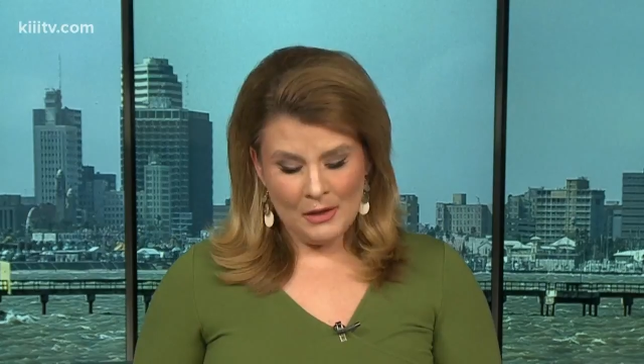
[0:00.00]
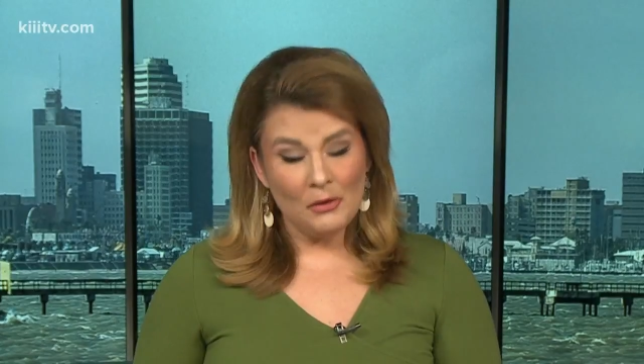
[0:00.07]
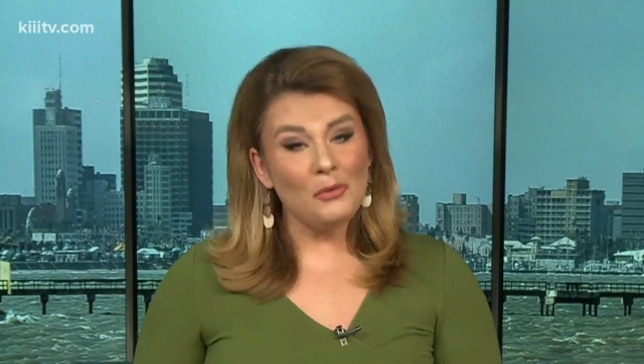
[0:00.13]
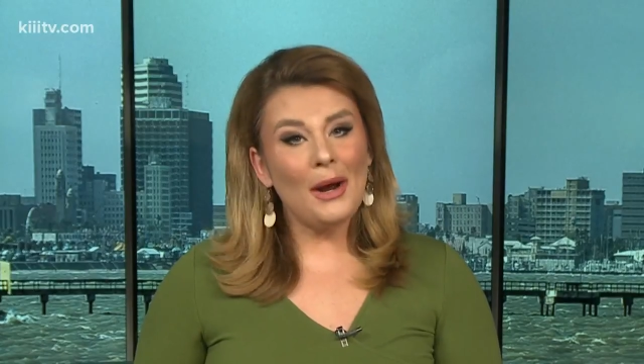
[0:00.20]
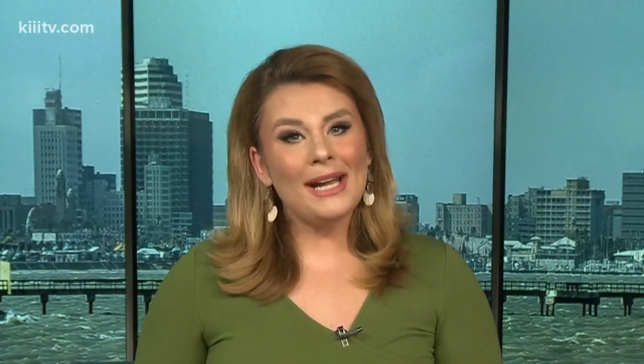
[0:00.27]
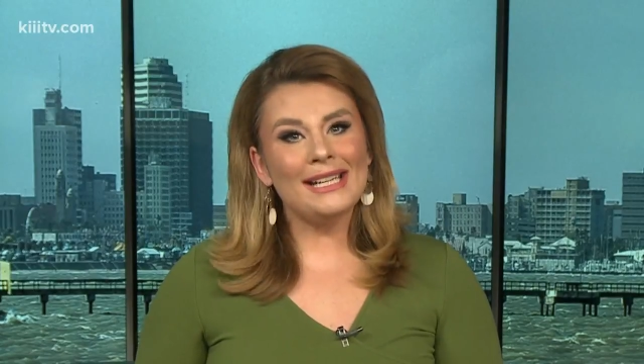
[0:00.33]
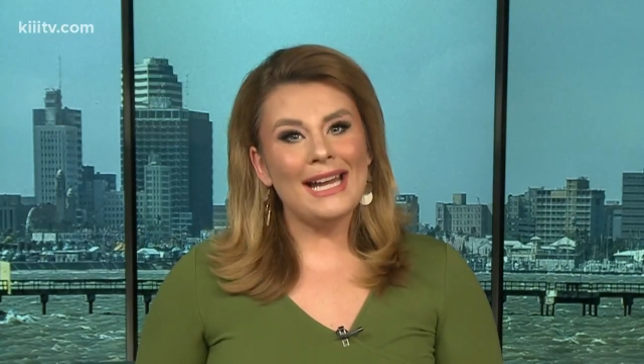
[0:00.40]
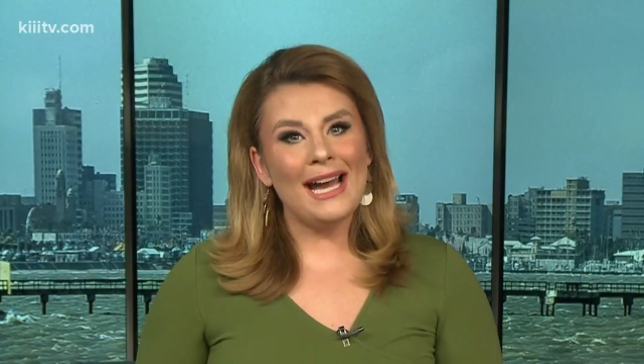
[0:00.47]

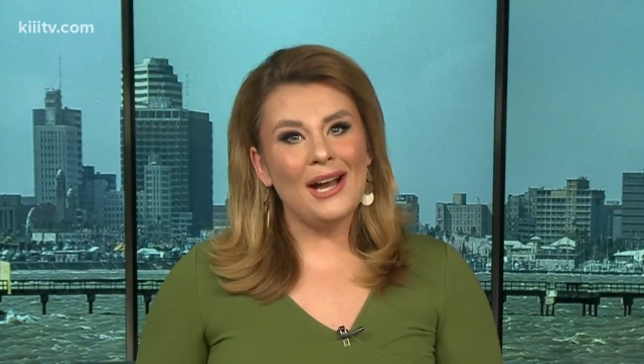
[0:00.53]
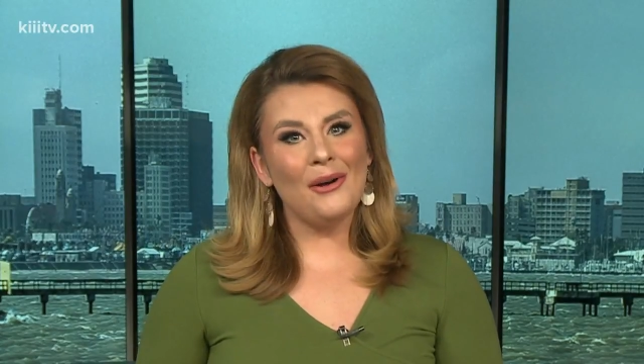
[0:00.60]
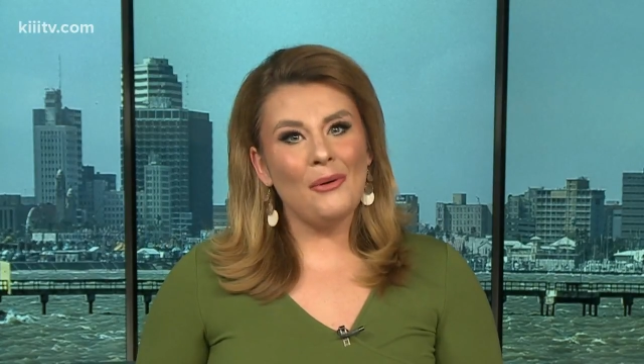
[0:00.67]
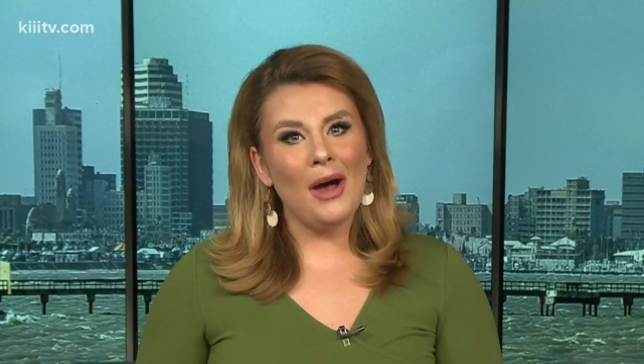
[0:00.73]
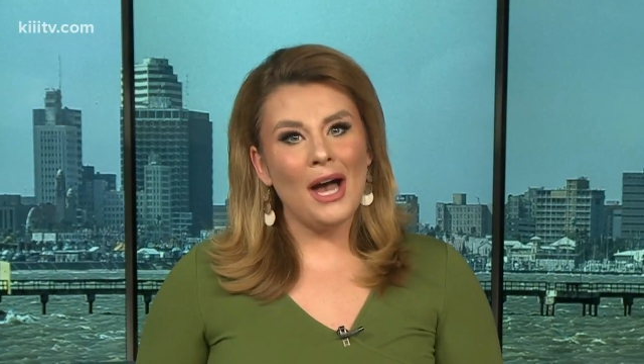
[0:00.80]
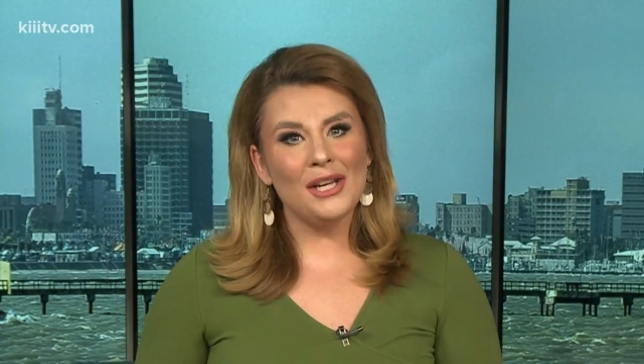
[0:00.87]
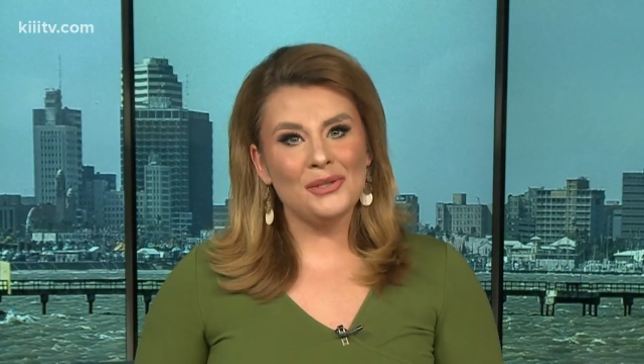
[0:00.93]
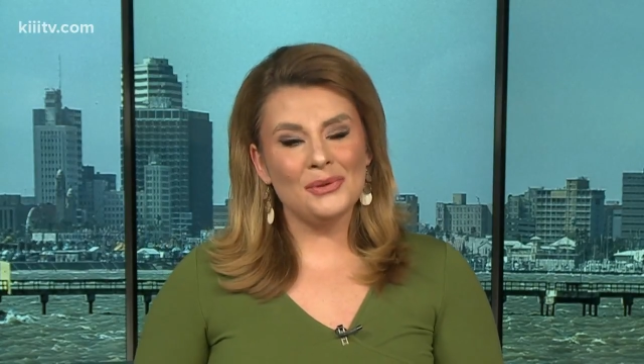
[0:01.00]
Well, right
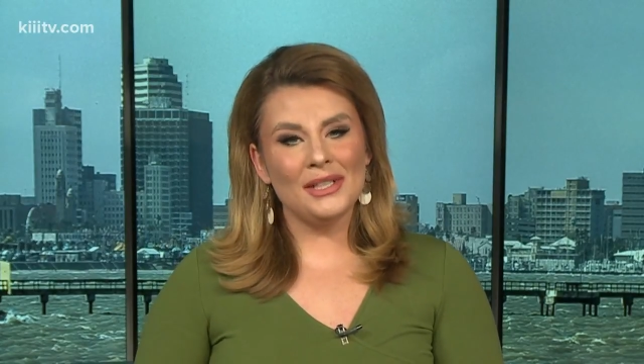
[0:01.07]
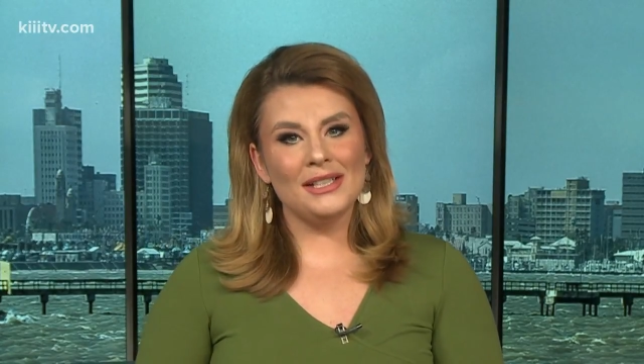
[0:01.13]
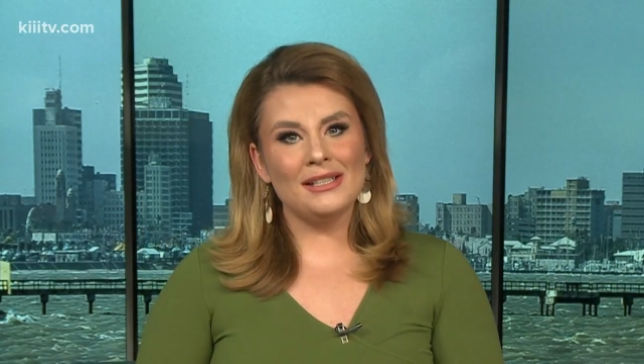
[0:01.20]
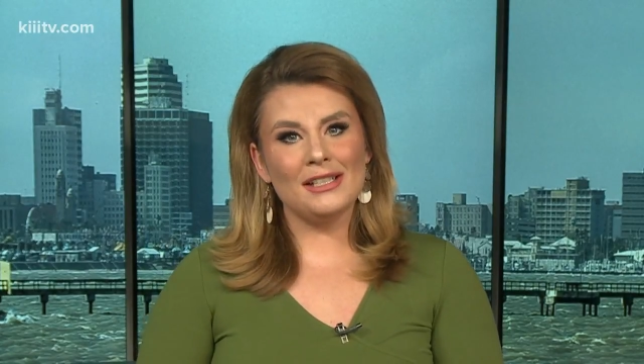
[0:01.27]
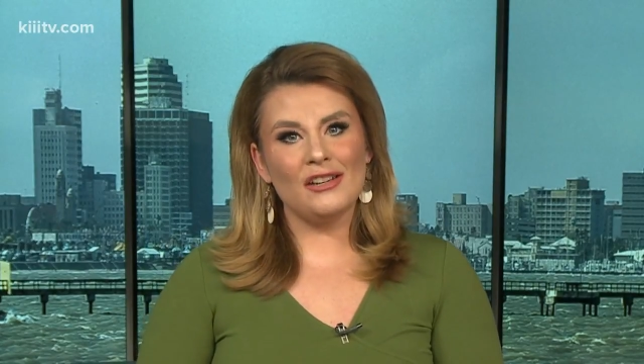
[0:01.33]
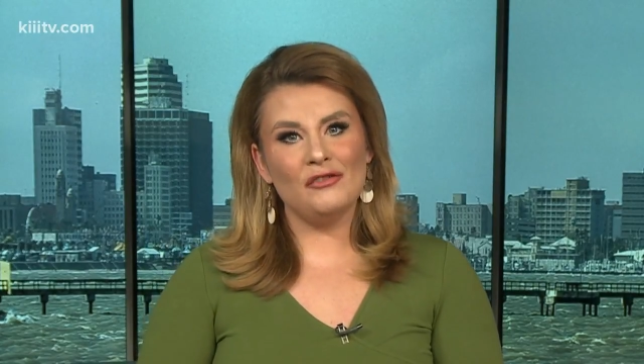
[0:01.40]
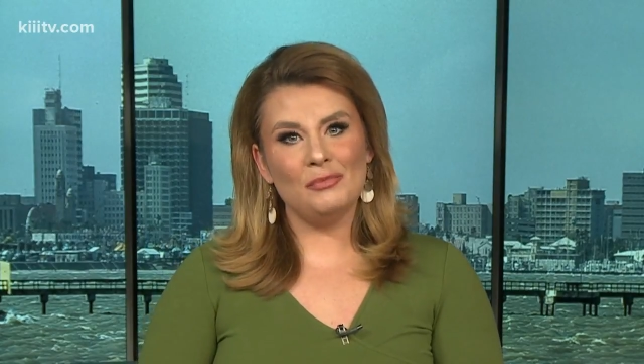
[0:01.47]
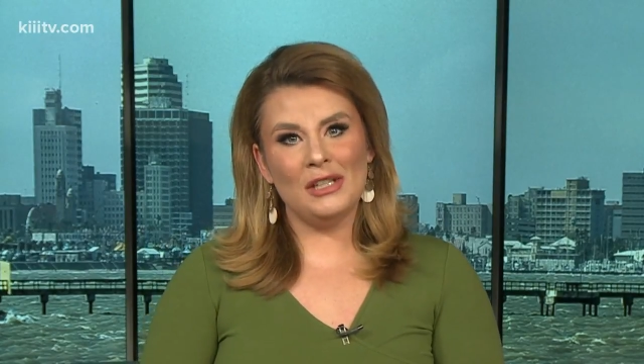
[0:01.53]
now,
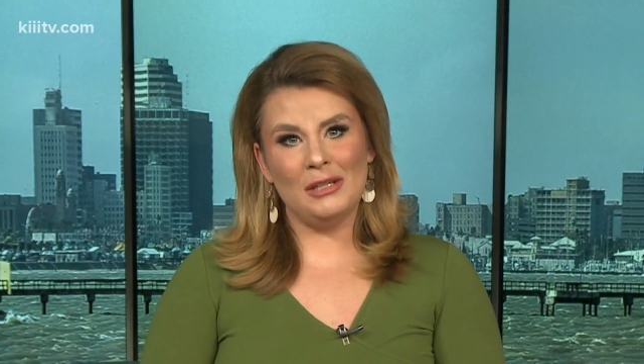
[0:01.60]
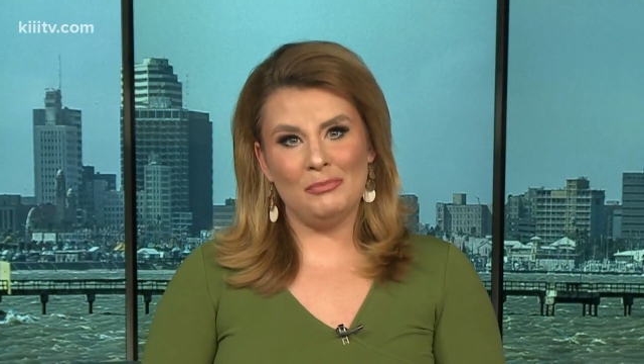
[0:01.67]
hundreds of